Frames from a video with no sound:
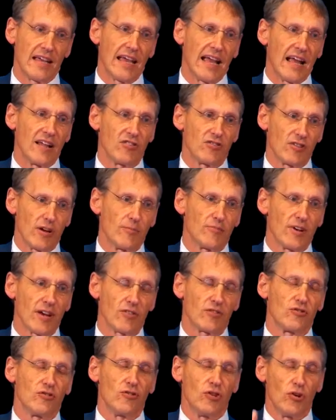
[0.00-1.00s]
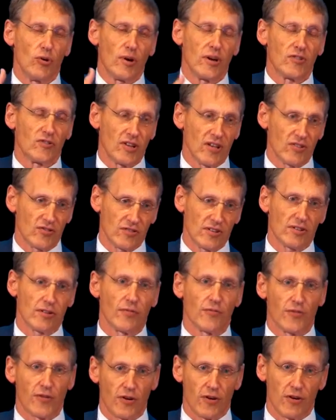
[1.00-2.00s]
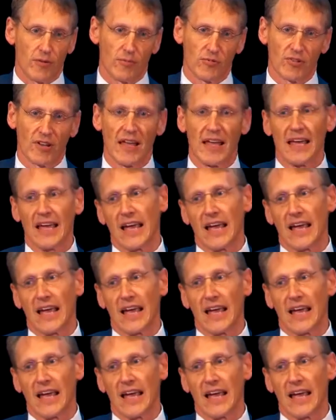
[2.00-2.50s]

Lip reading: And subjects do exist at the firms,